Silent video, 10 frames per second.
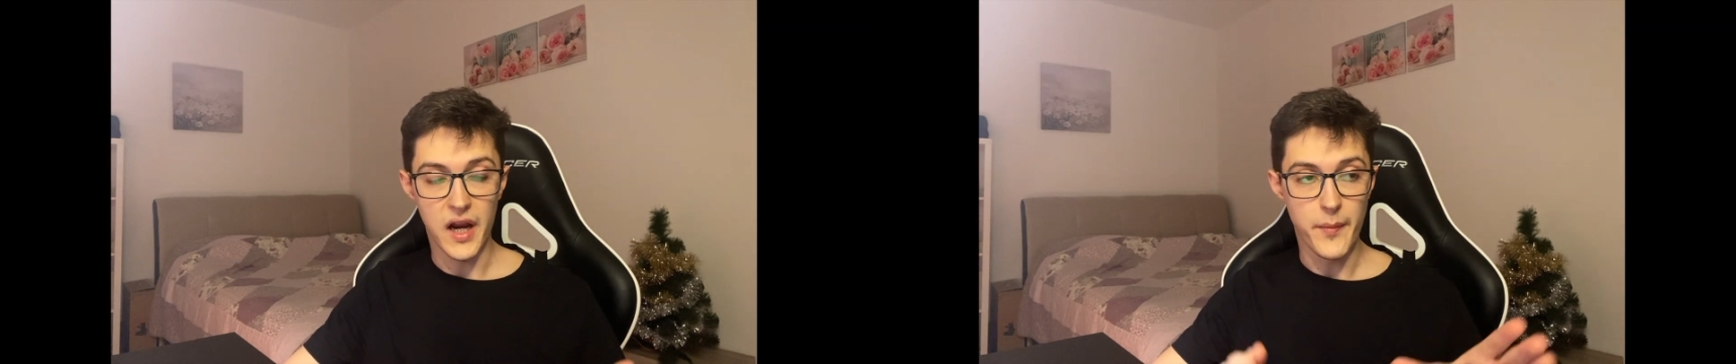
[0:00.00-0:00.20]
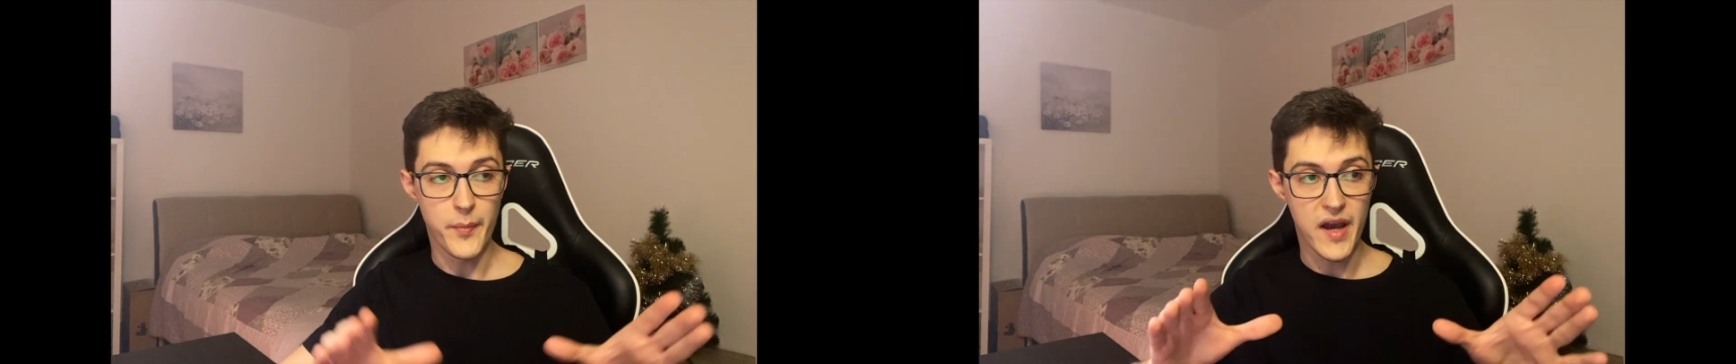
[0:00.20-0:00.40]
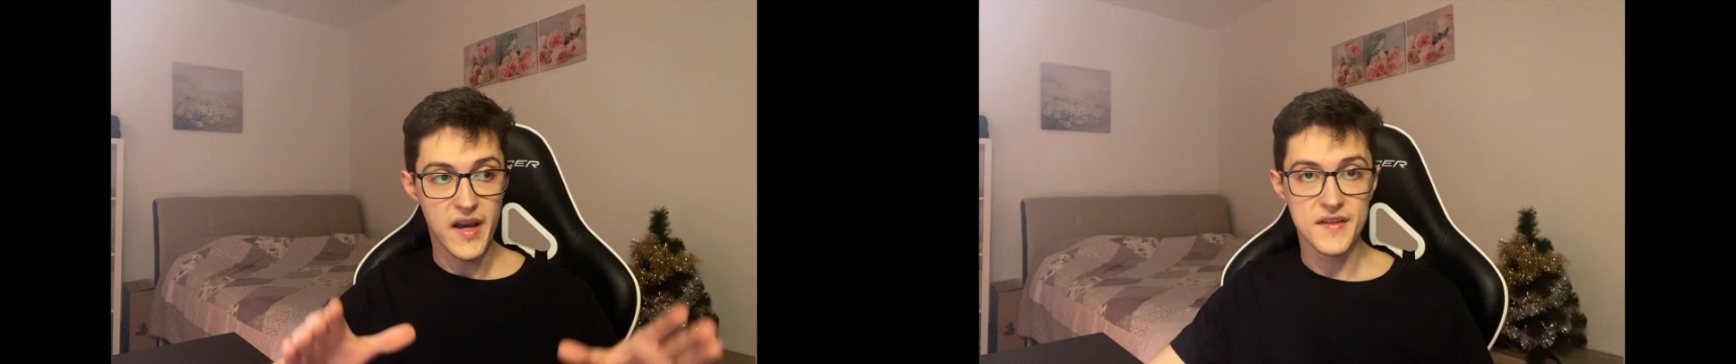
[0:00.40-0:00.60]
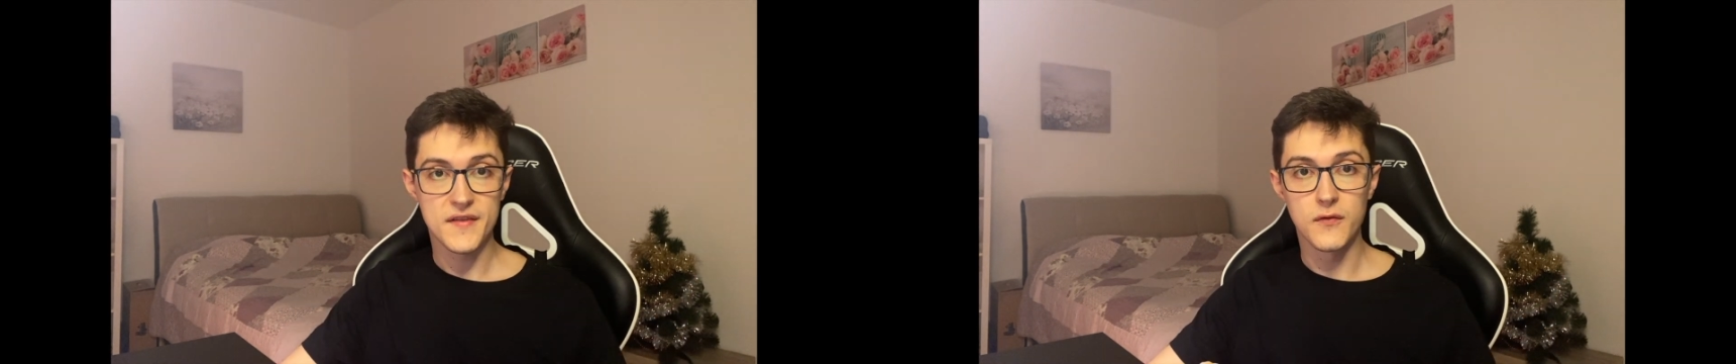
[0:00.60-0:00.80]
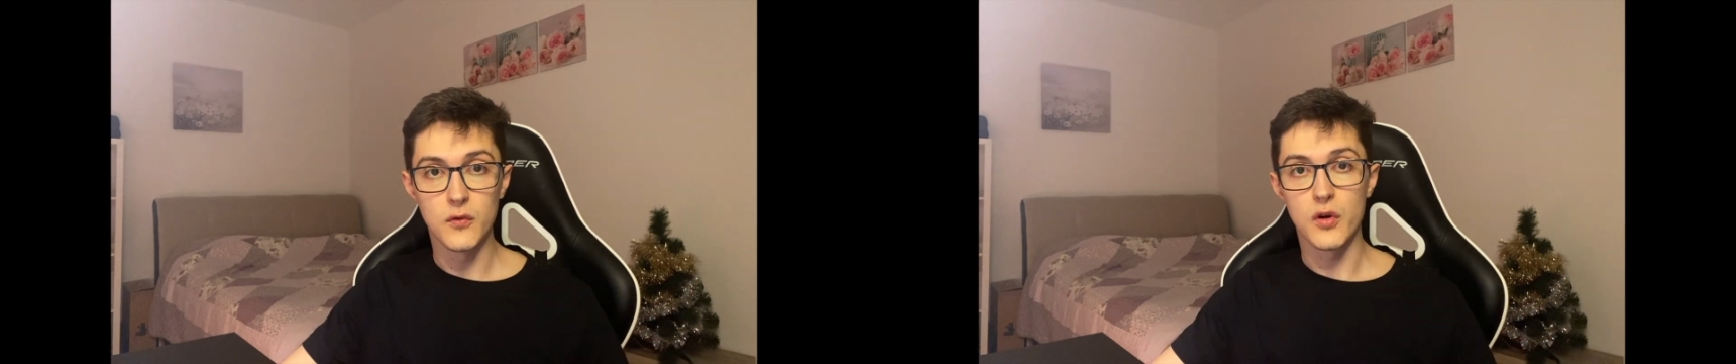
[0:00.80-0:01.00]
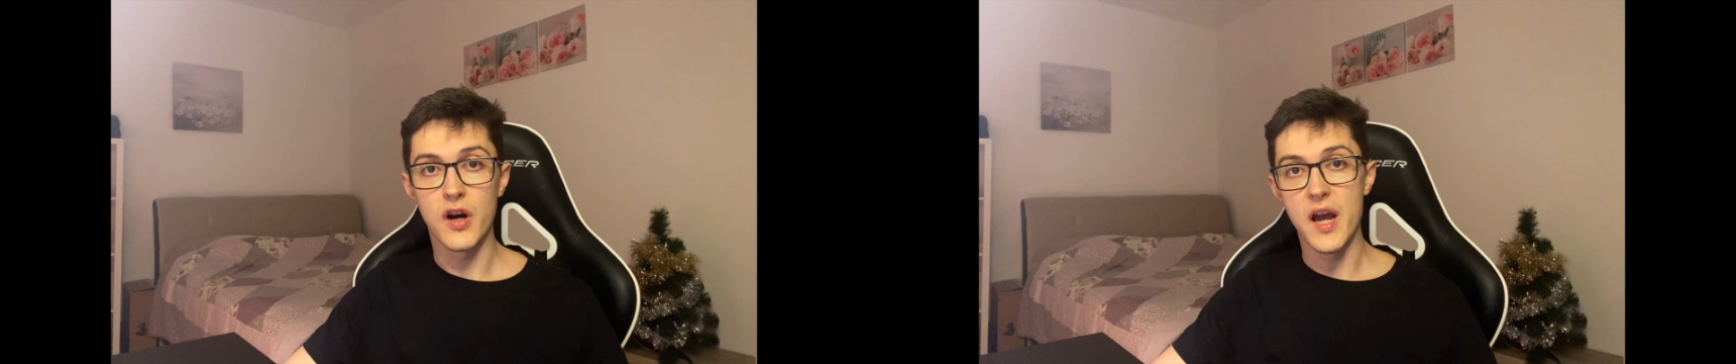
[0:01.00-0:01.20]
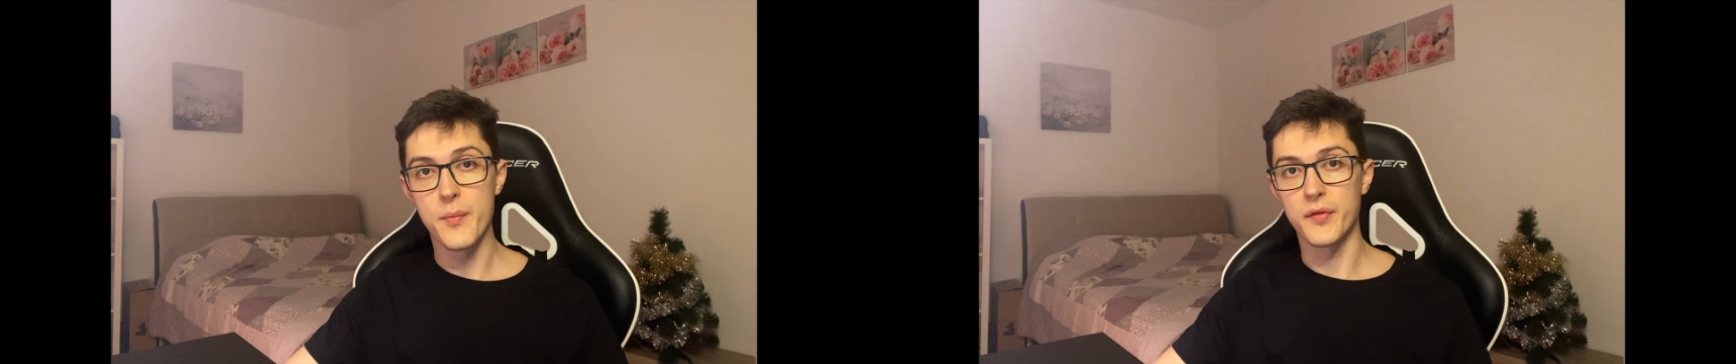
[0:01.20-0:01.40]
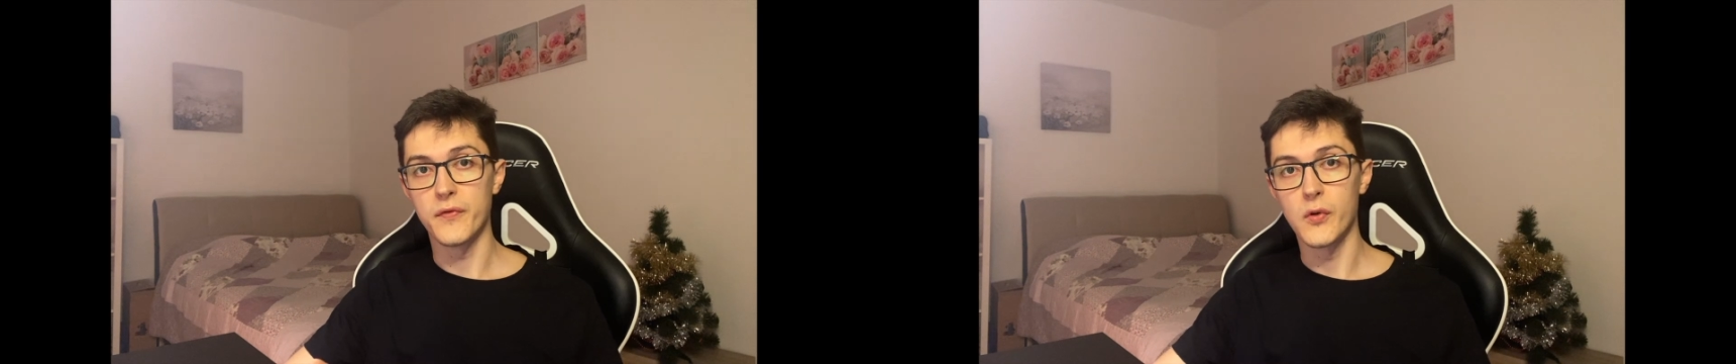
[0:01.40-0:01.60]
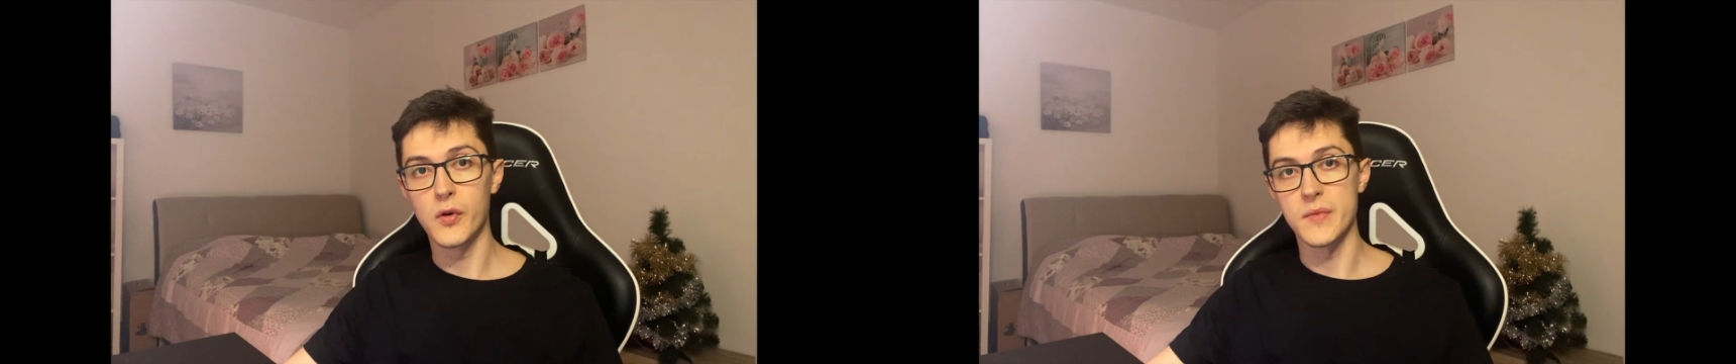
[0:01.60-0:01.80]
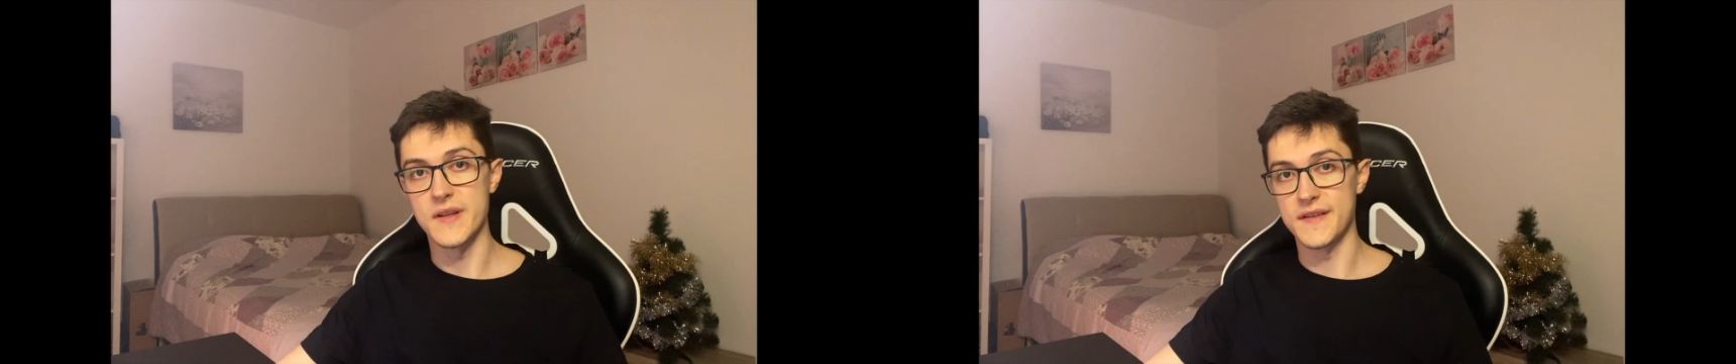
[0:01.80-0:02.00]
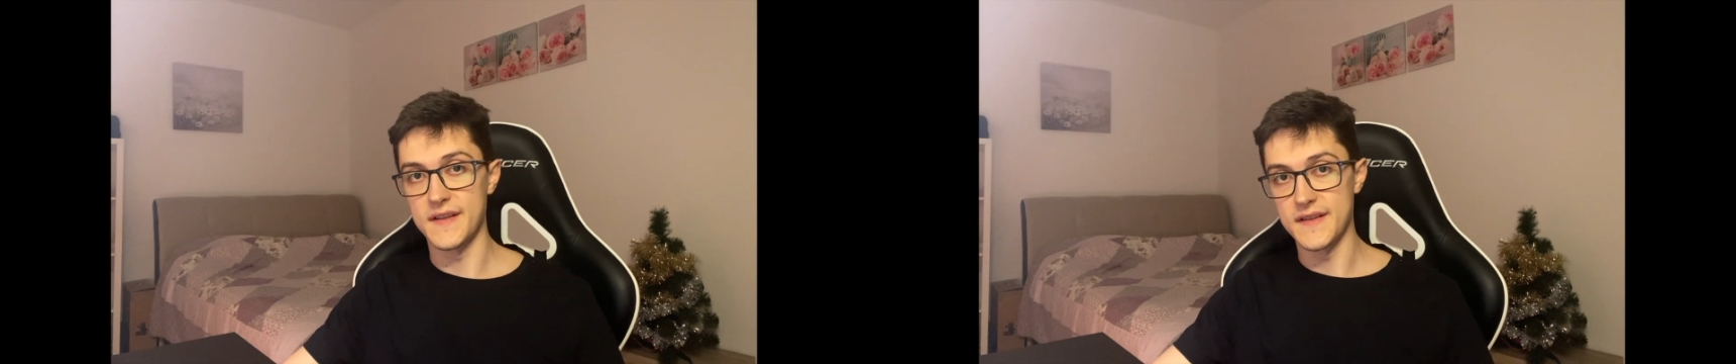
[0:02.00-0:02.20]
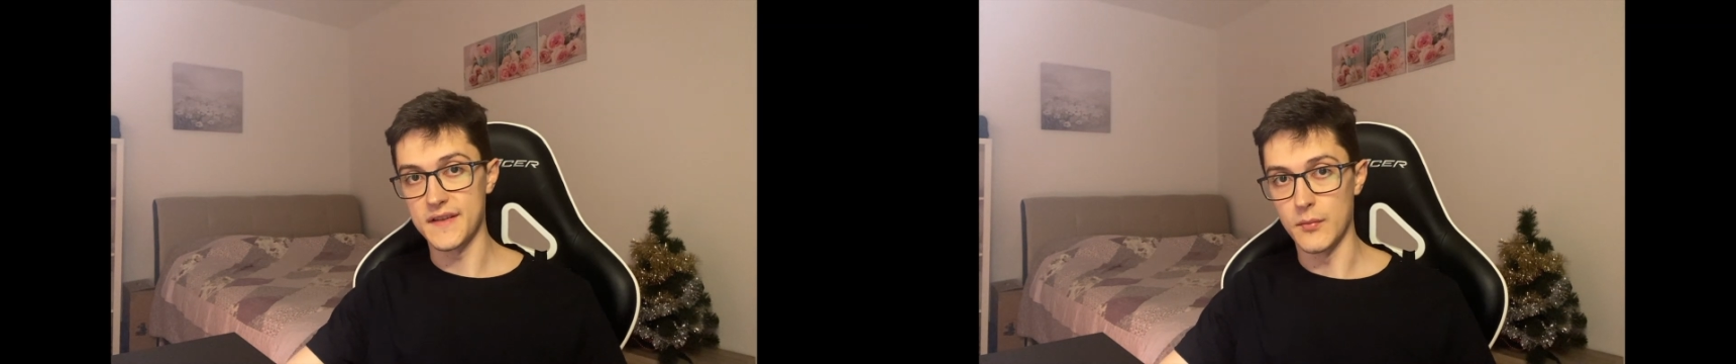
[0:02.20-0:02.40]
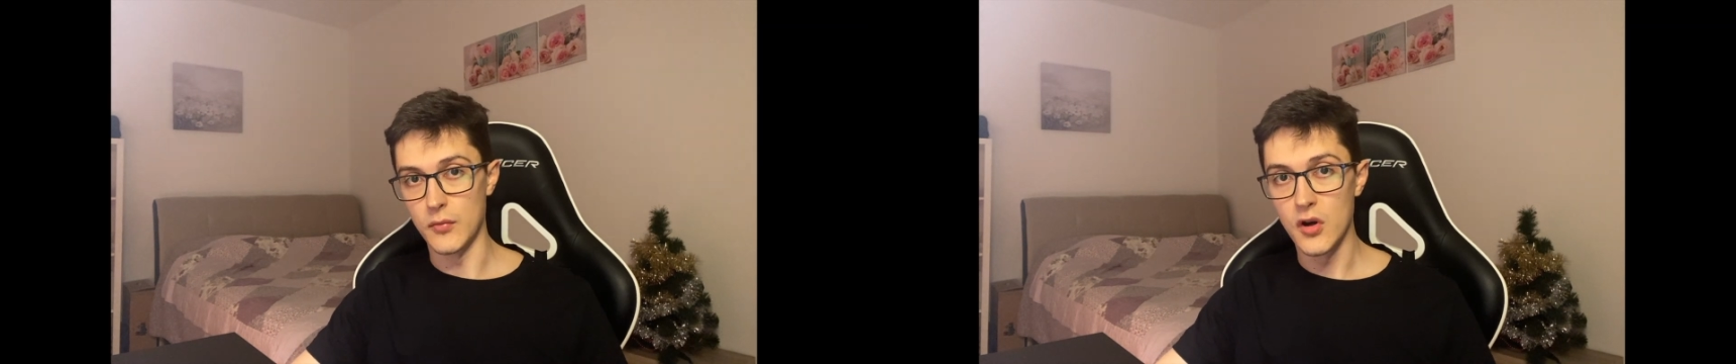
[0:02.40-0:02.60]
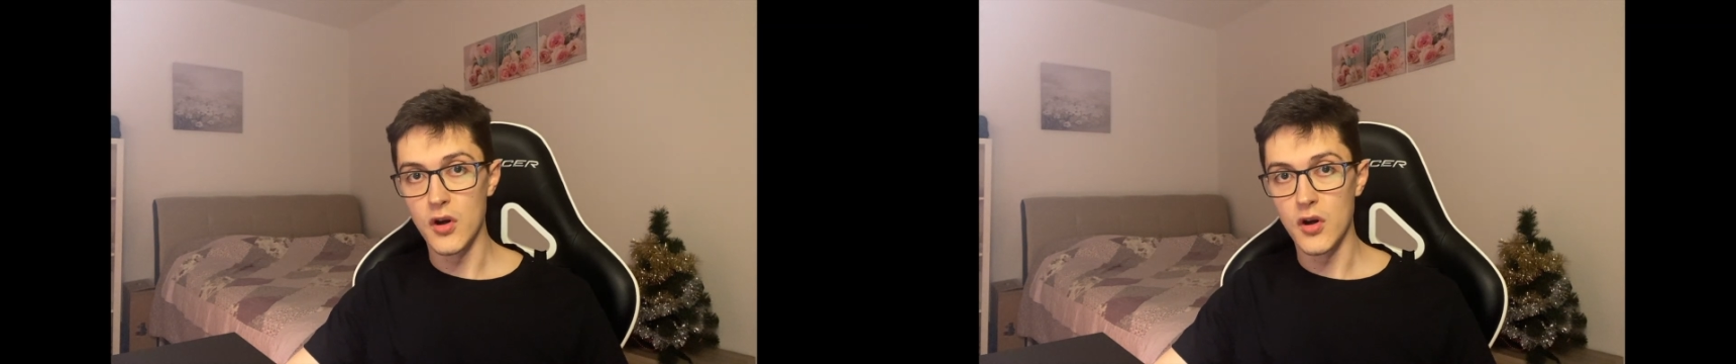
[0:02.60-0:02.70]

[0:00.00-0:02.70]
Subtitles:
APIs for high-performance system